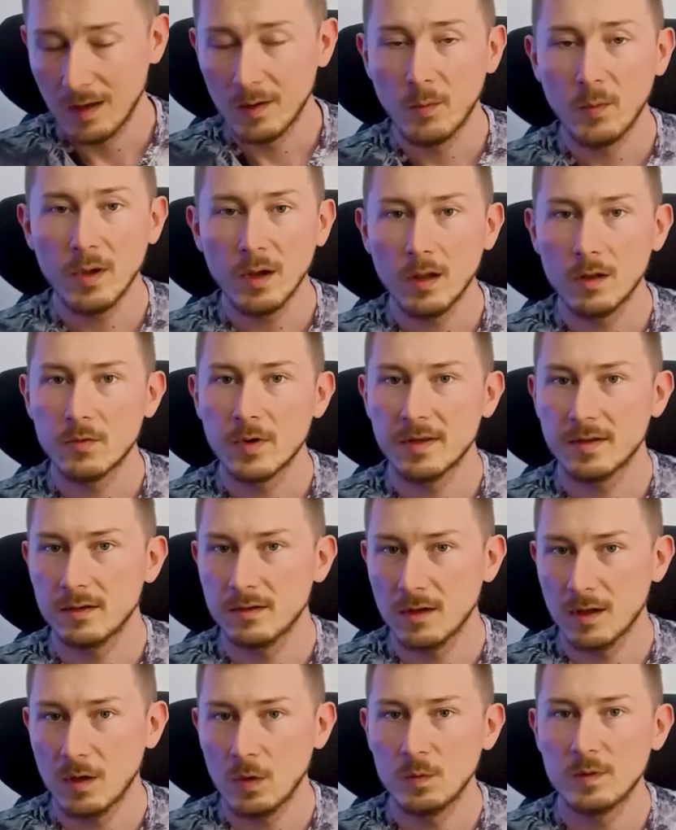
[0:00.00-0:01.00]
We already
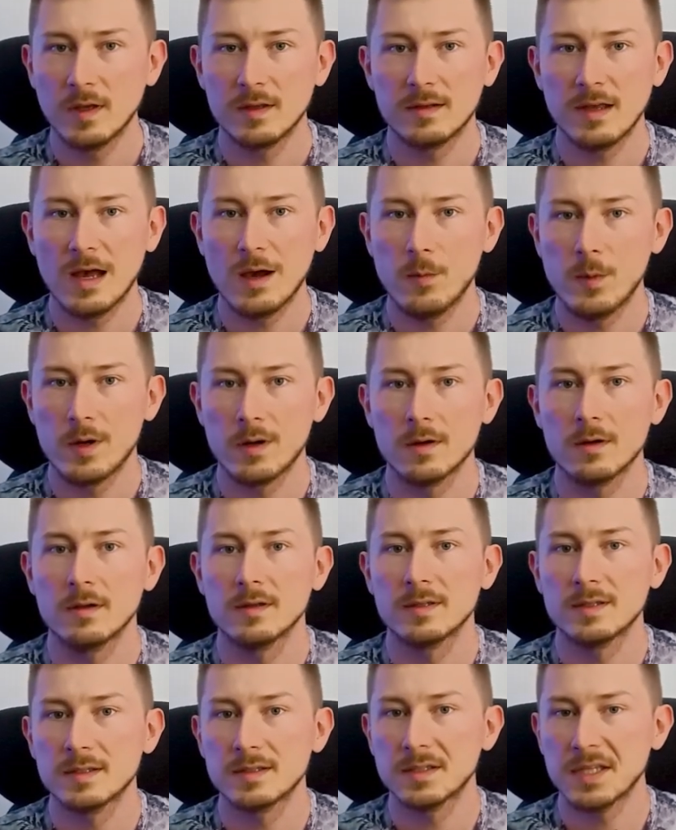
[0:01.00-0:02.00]
know that our
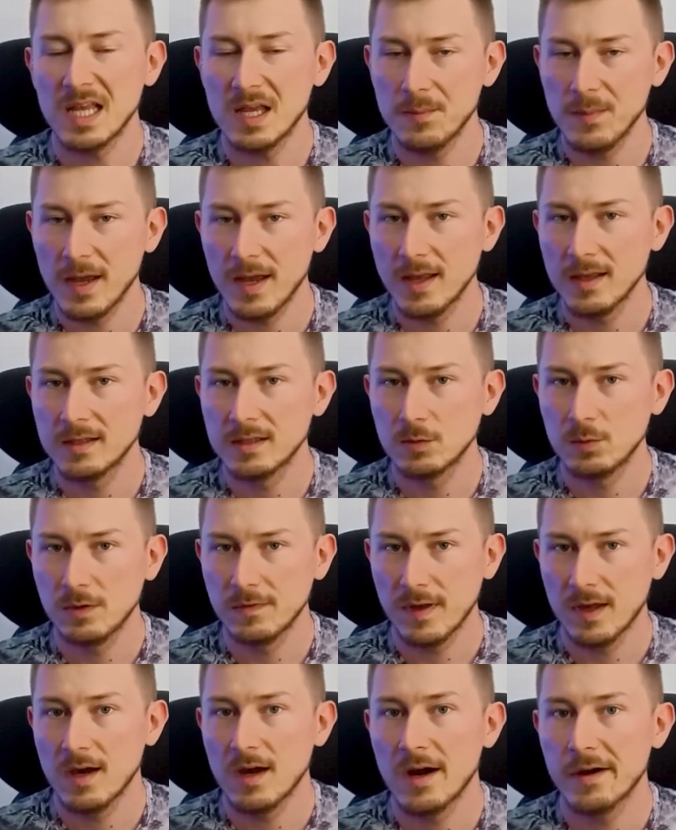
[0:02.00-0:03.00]
stem ends with
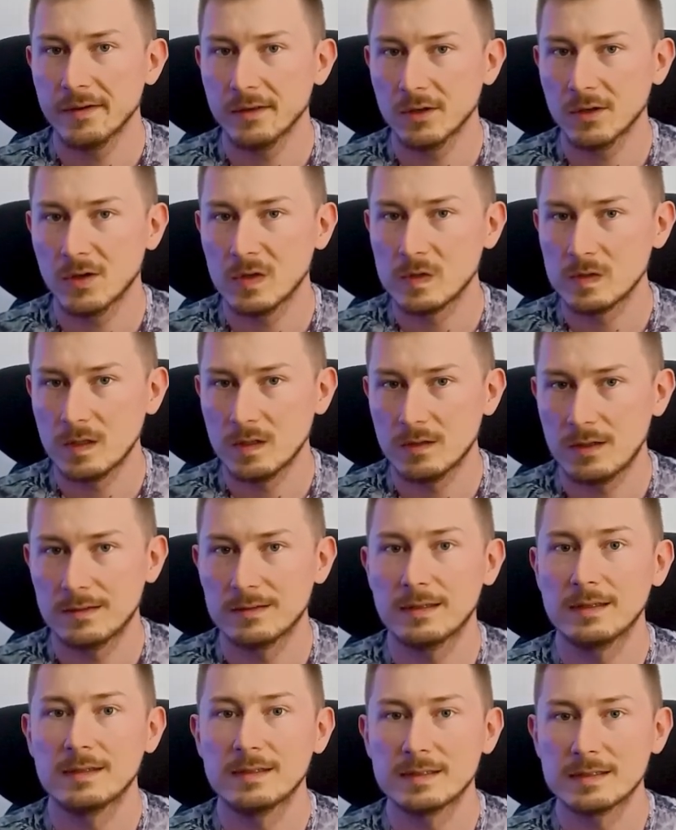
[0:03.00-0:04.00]
a hard
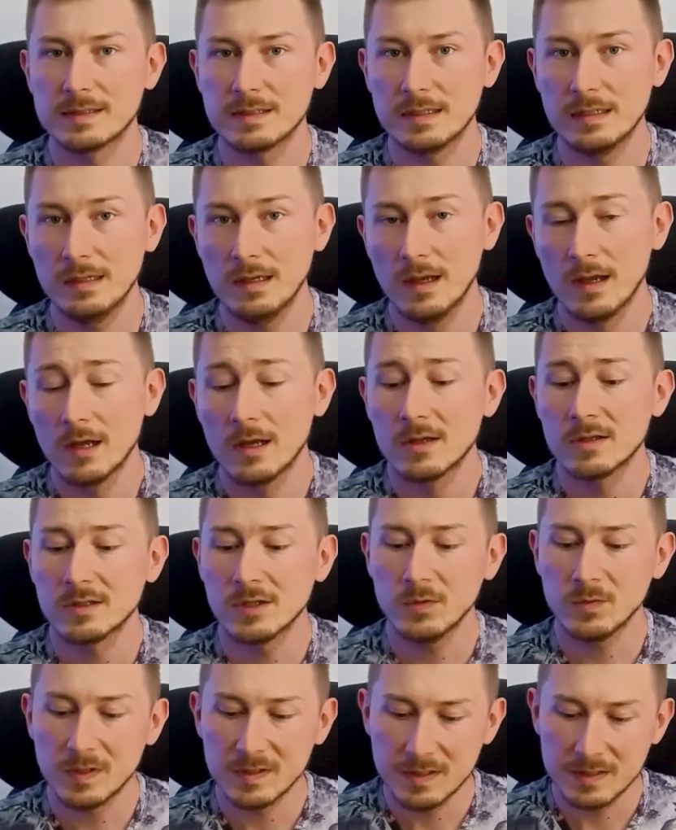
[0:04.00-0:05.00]
consonant s,
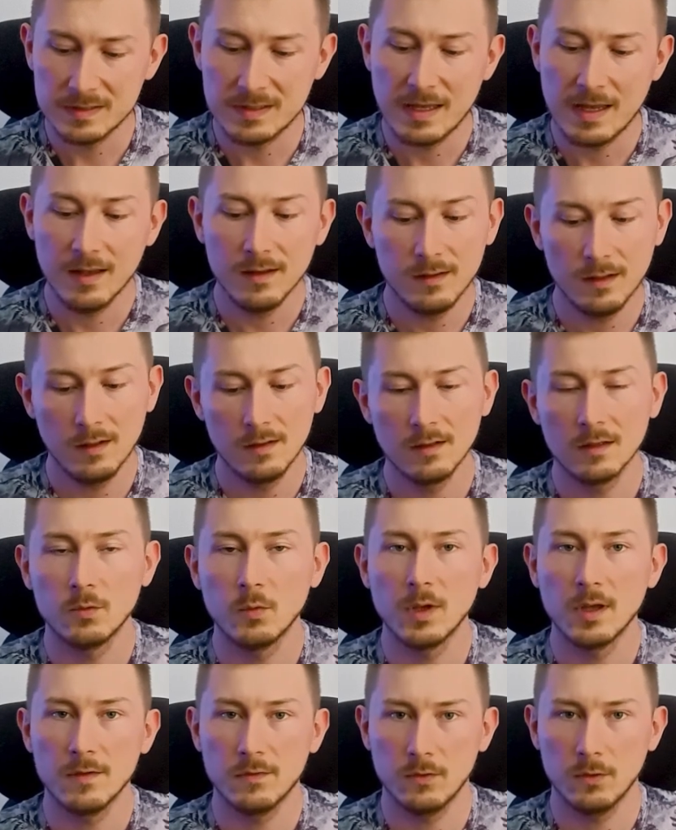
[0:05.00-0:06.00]
so this is the ending that
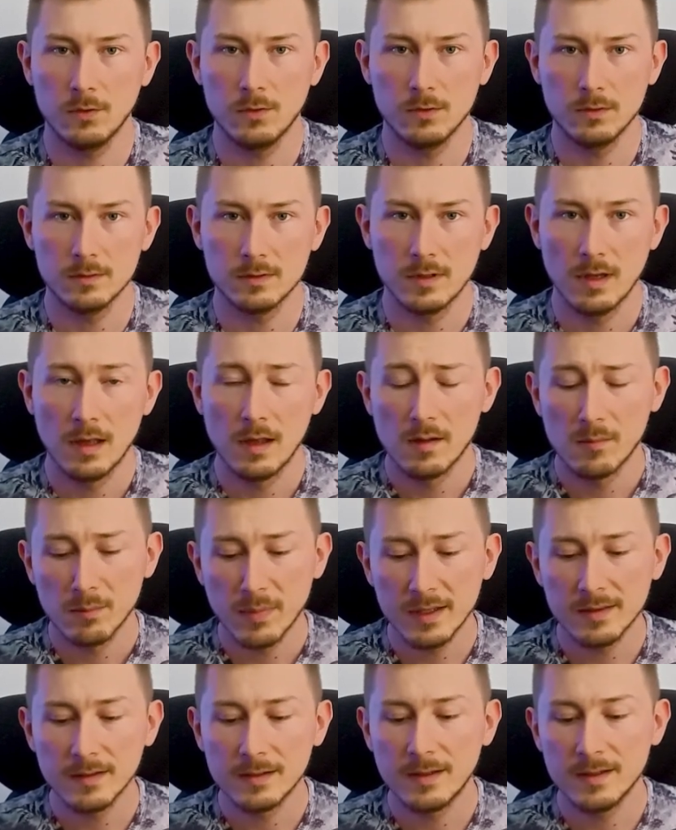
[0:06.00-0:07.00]
we have to use.
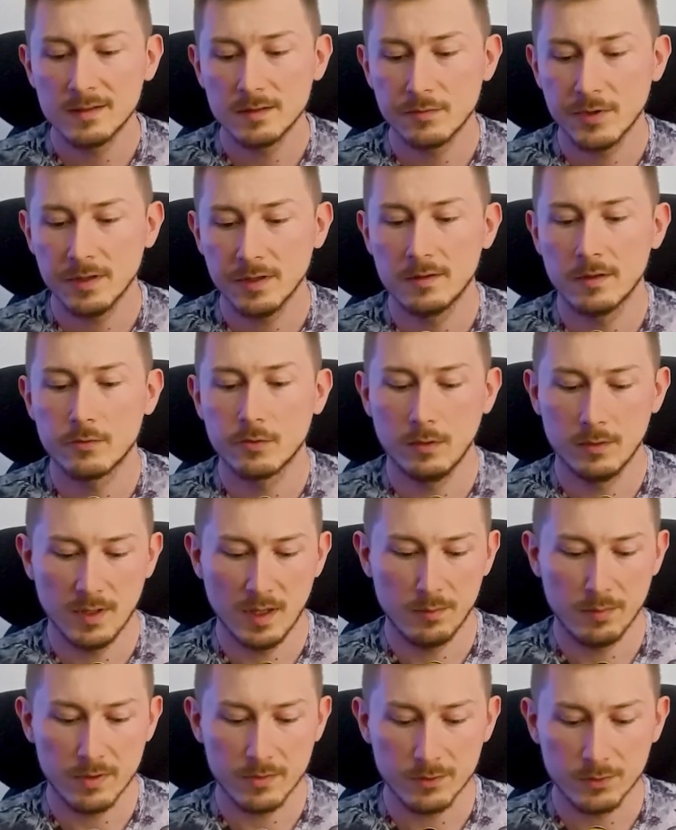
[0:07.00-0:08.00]
But let's read the rule
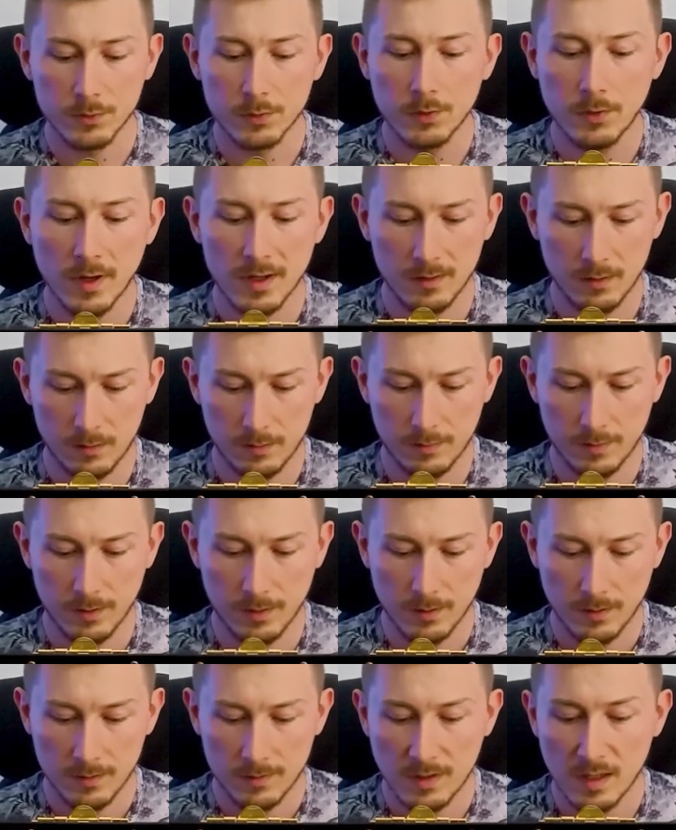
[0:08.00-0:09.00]
number 2 and 3.
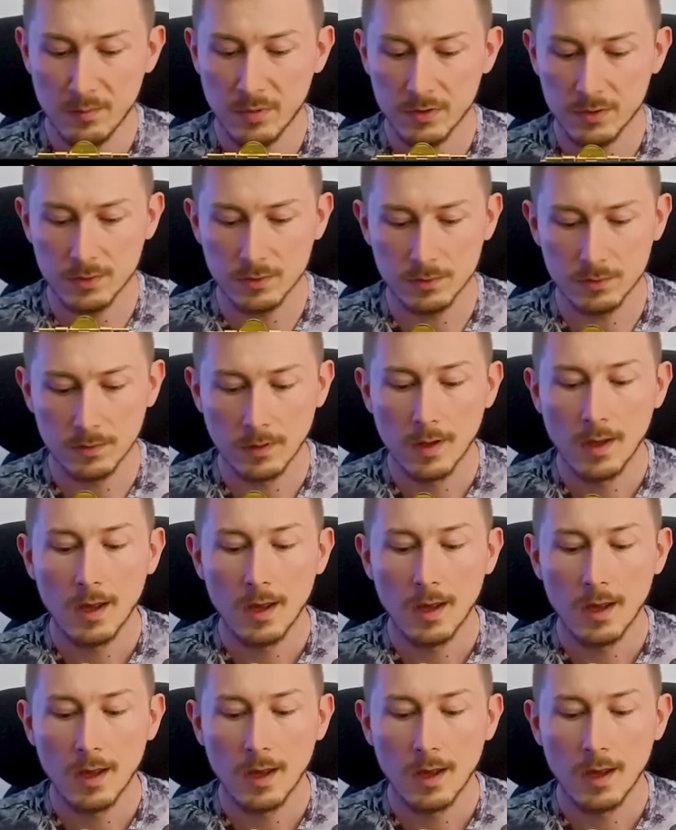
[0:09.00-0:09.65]
Number 2.